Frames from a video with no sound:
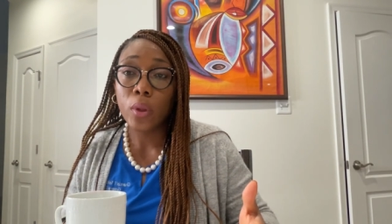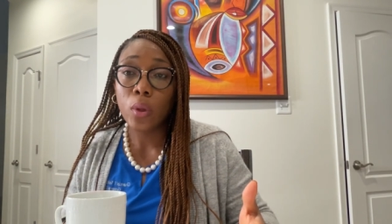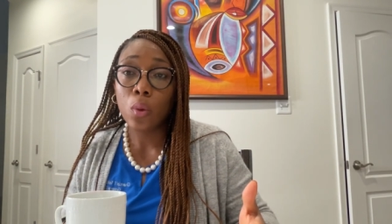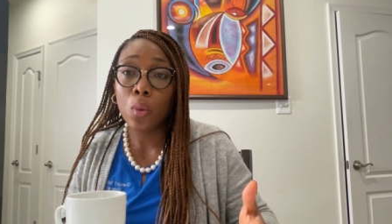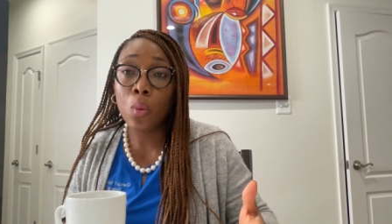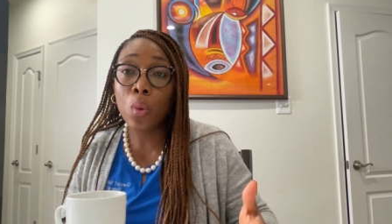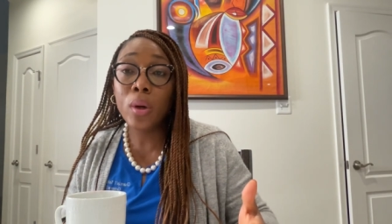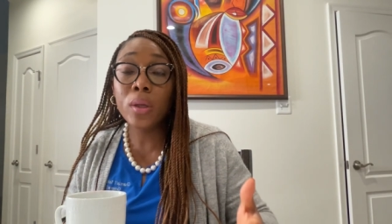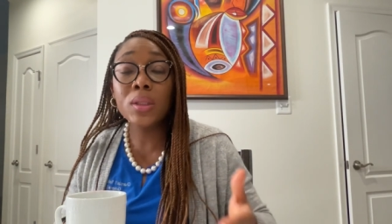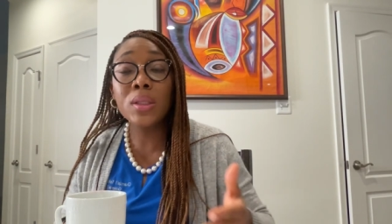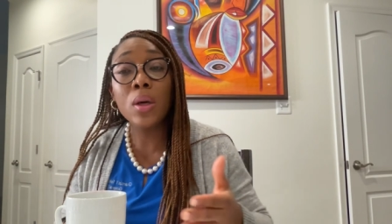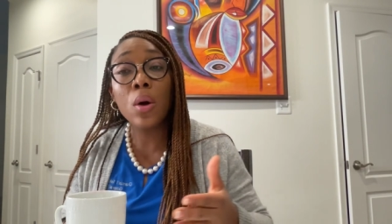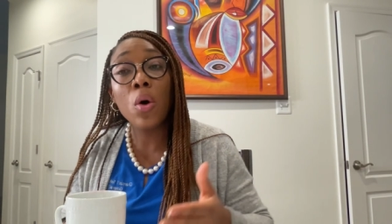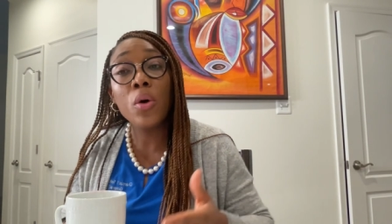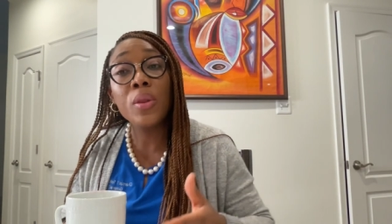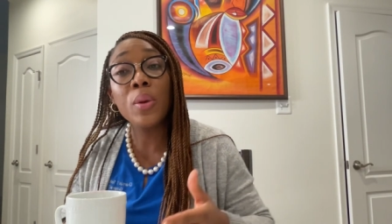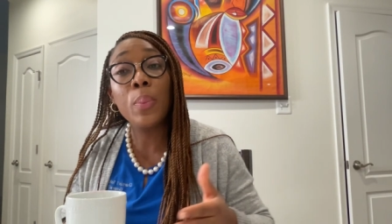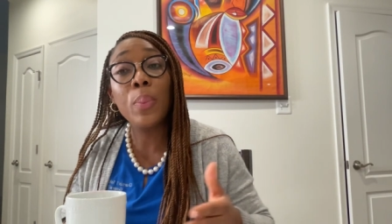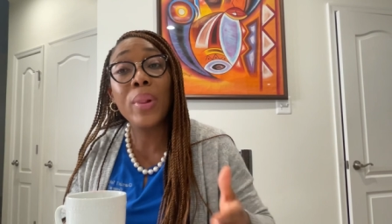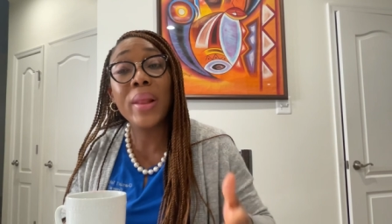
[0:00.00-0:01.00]
What is the
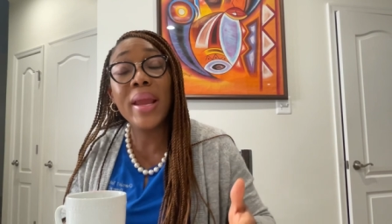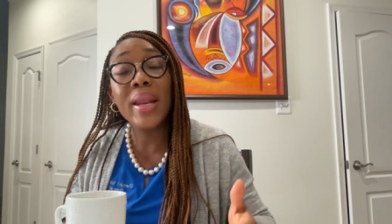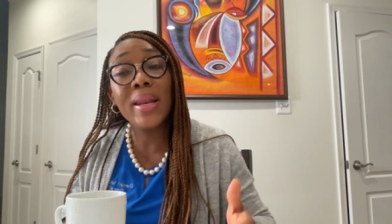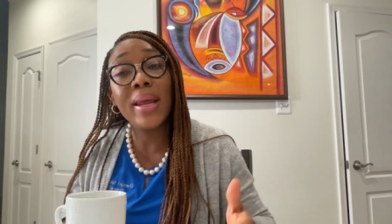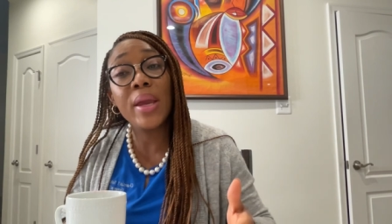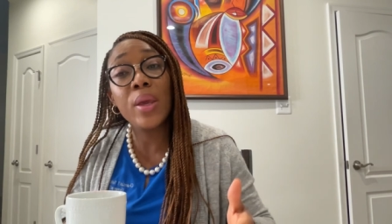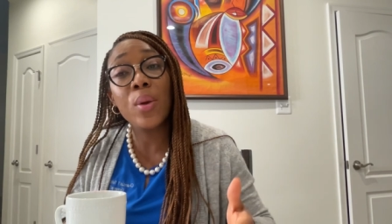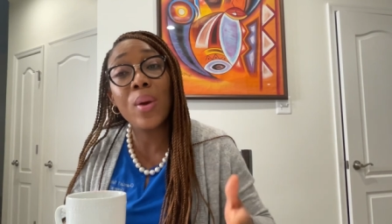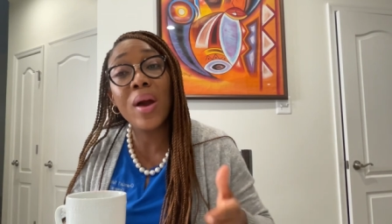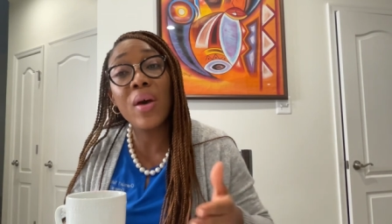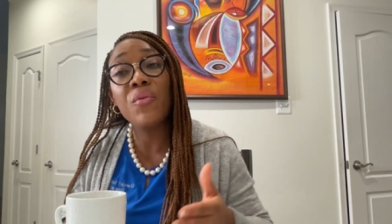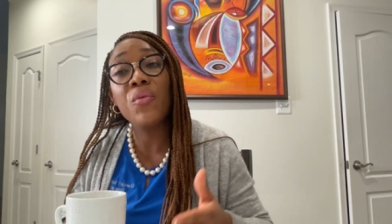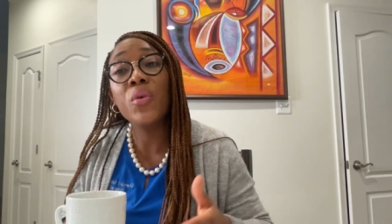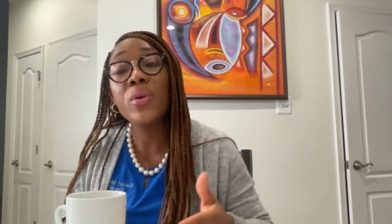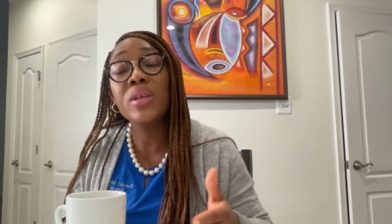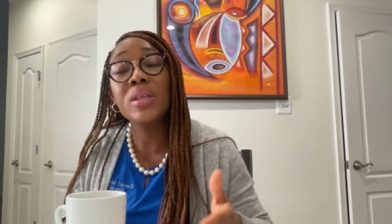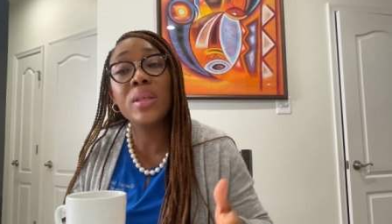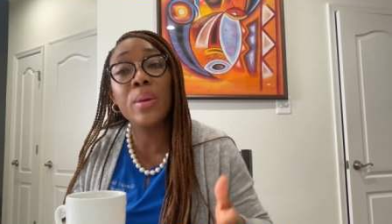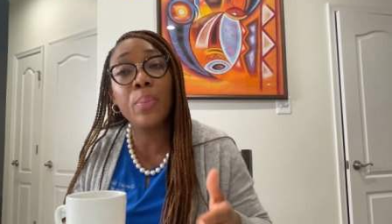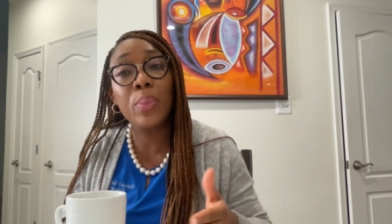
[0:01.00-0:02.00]
other plan that you have? What
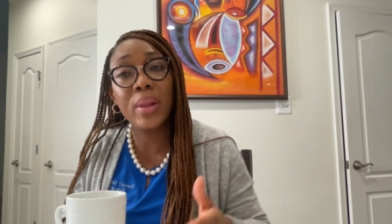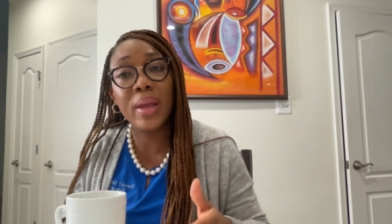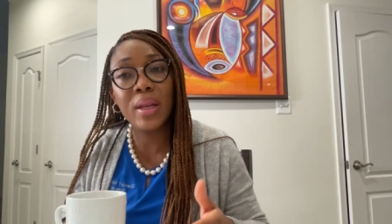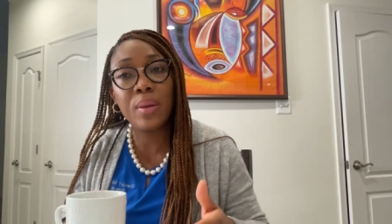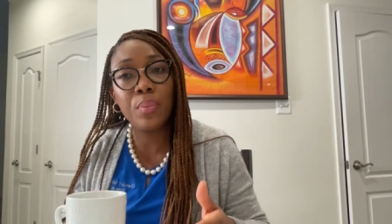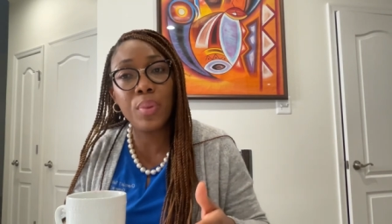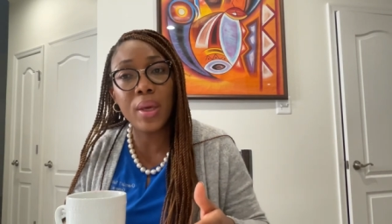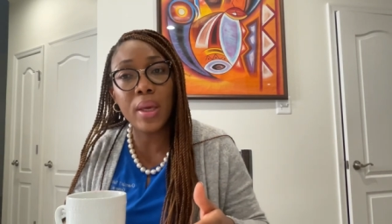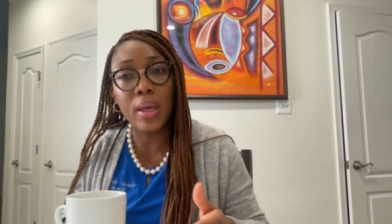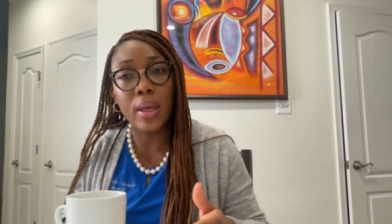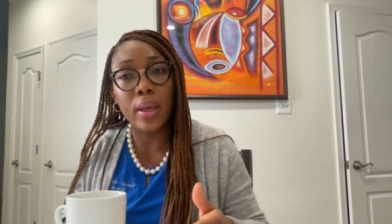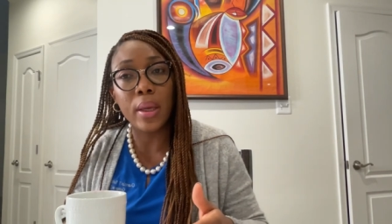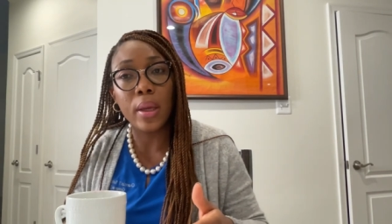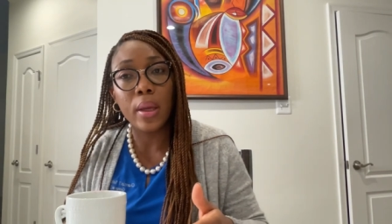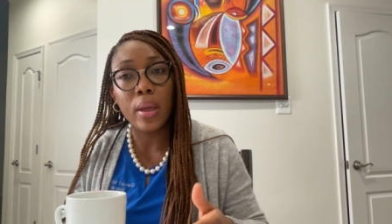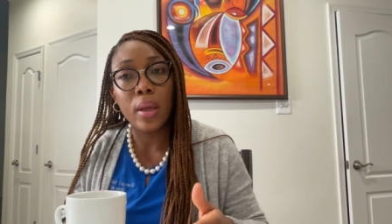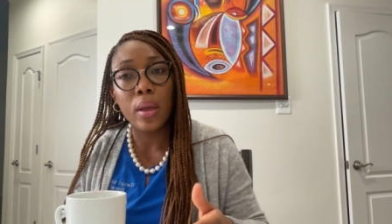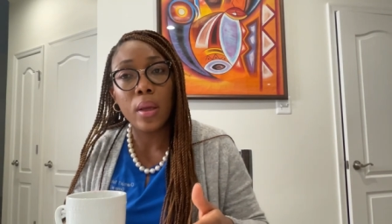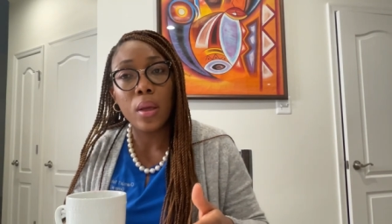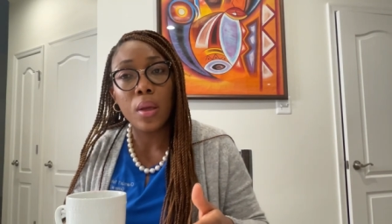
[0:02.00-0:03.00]
is the plan B?
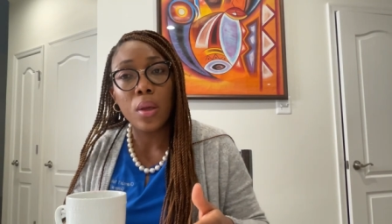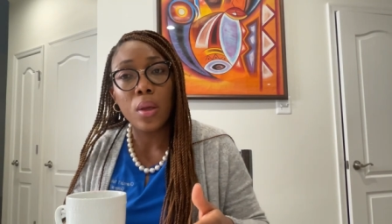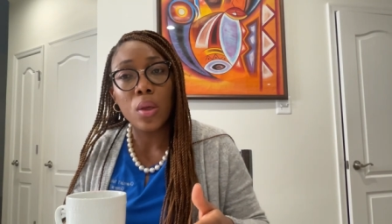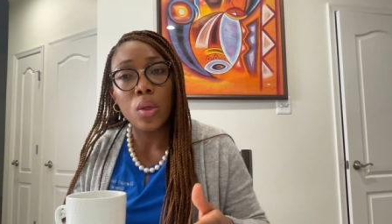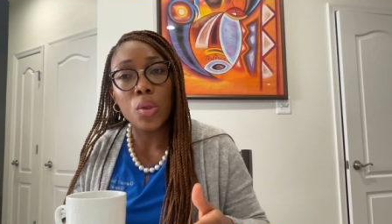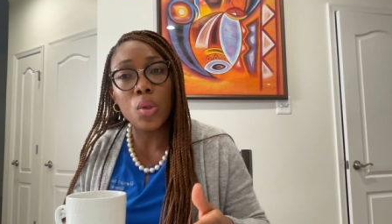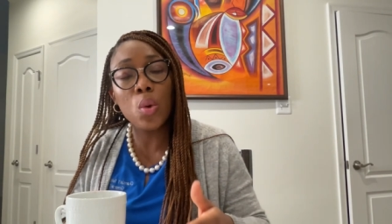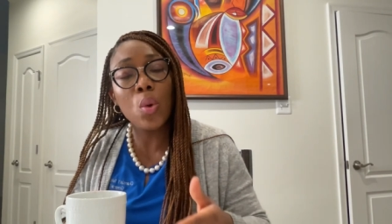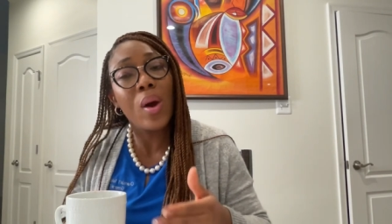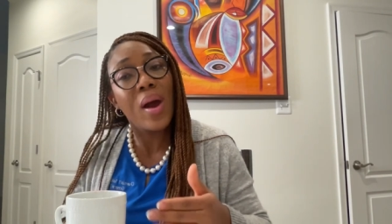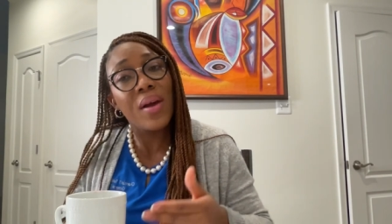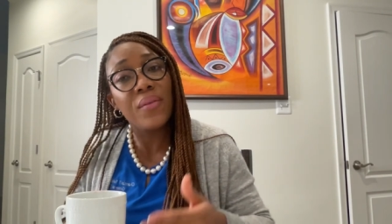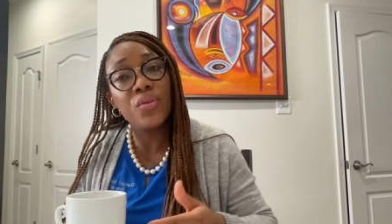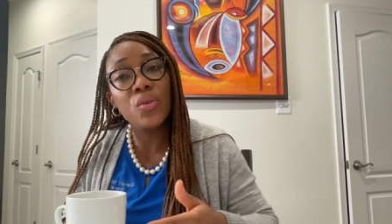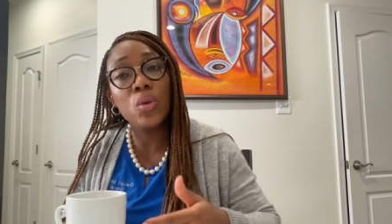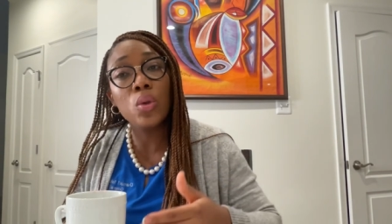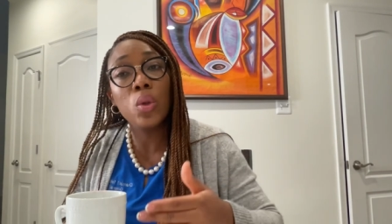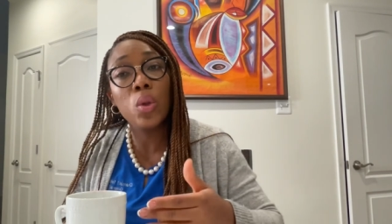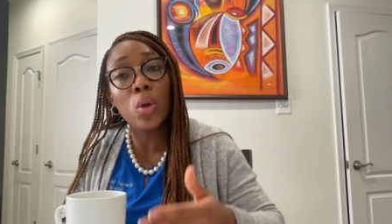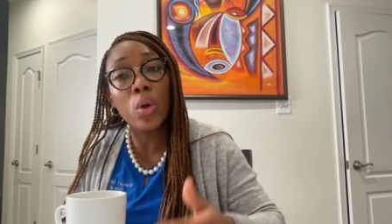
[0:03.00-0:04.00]
You have
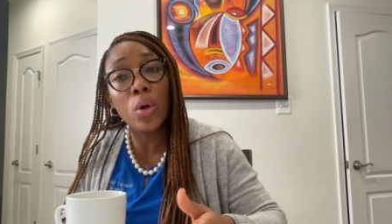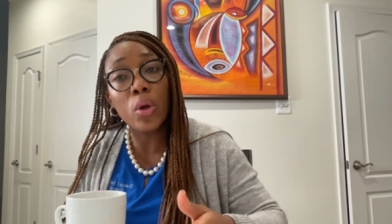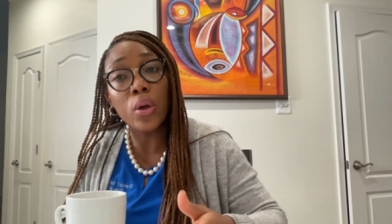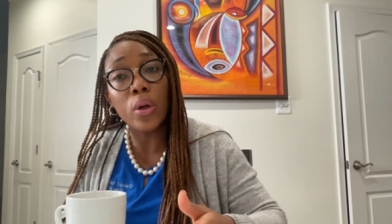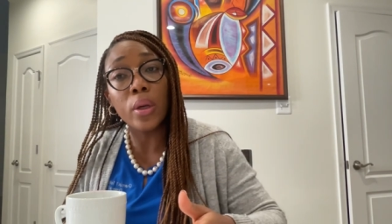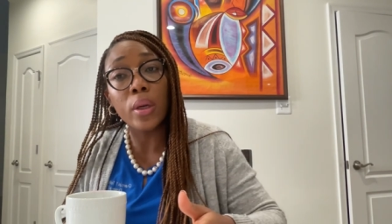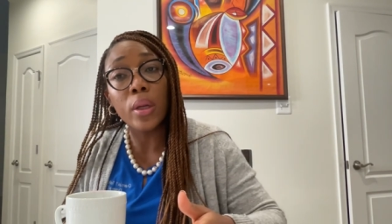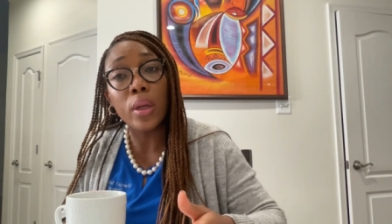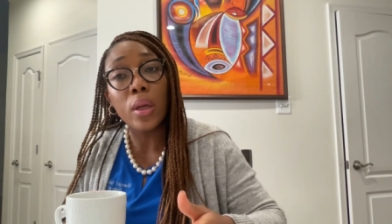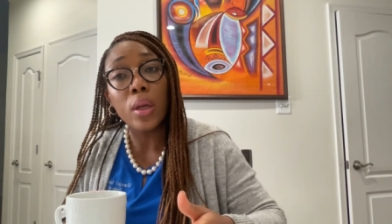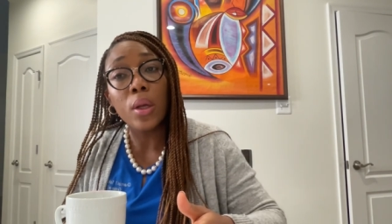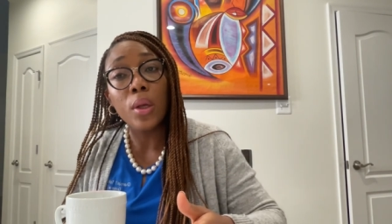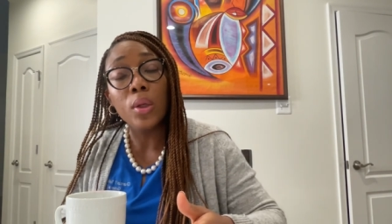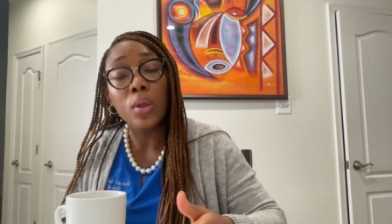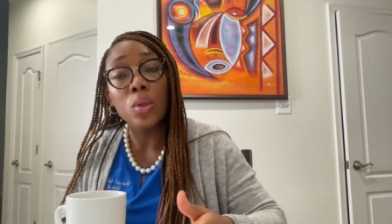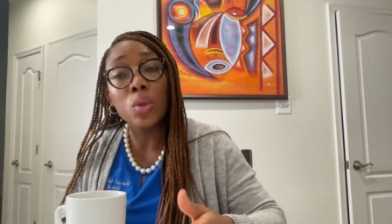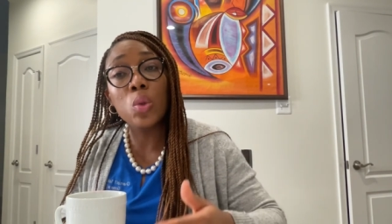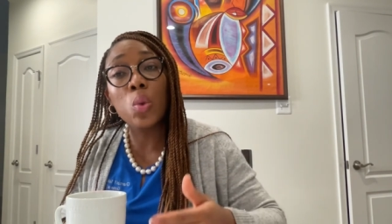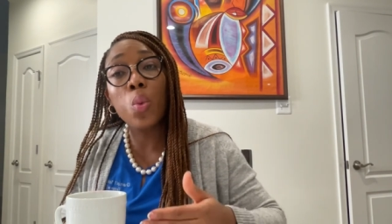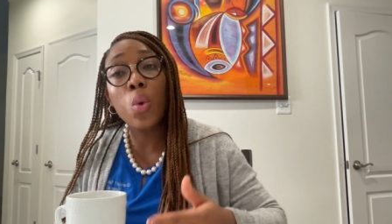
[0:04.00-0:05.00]
to learn
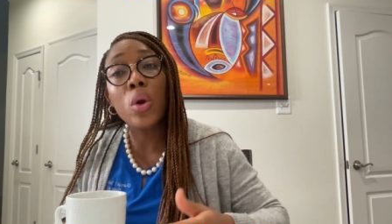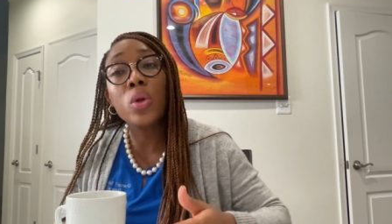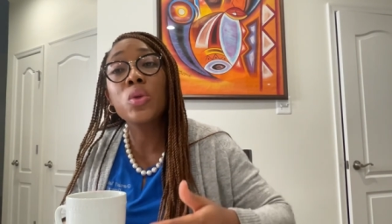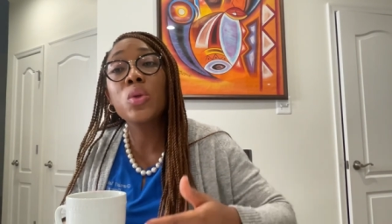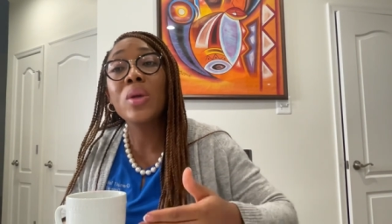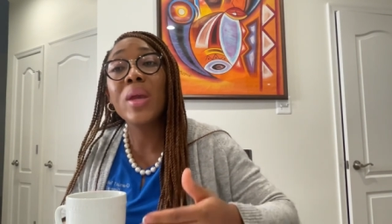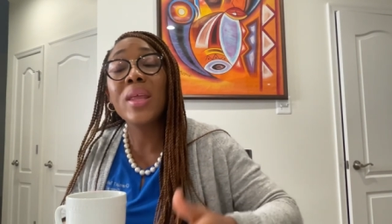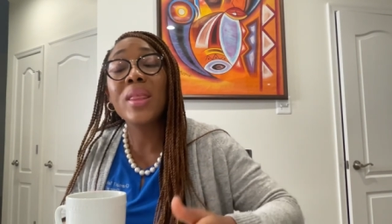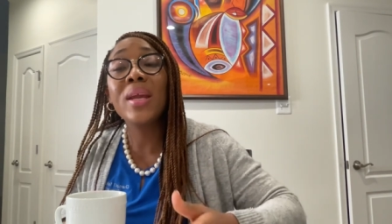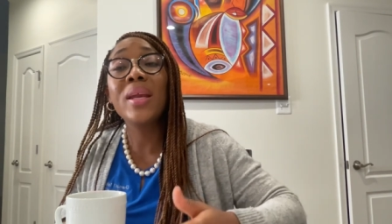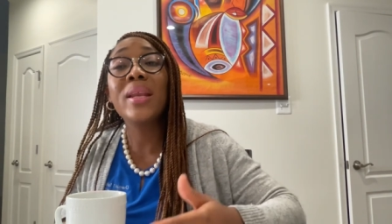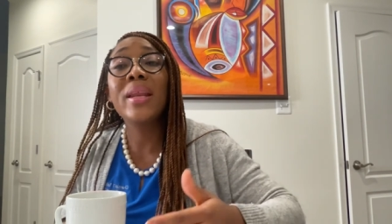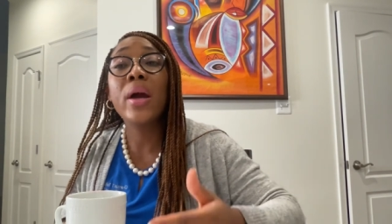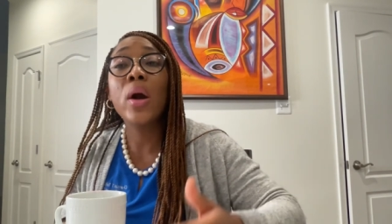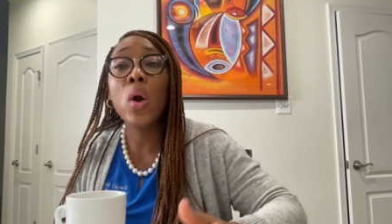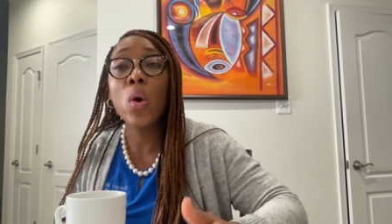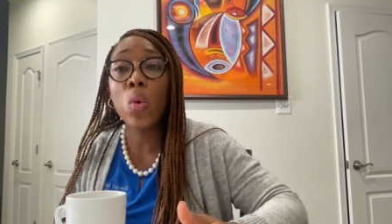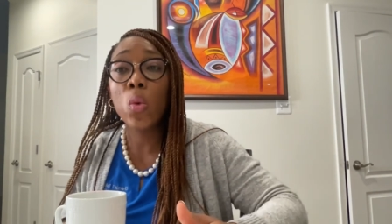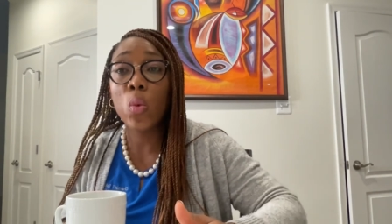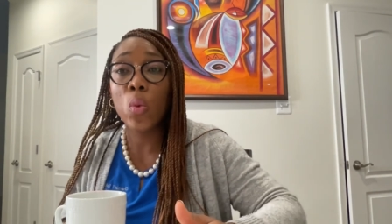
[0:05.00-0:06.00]
to work together in a
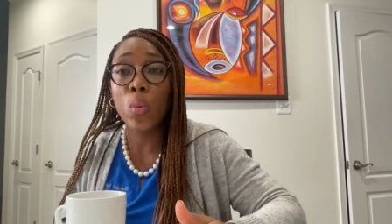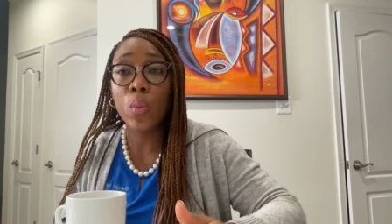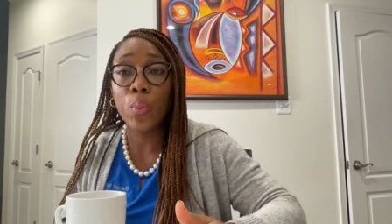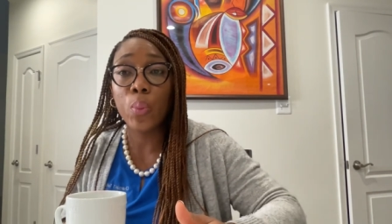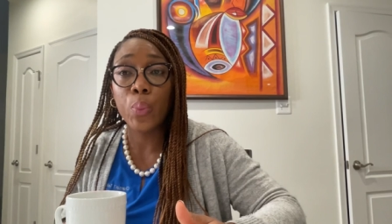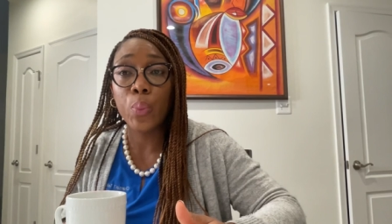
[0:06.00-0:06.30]
home.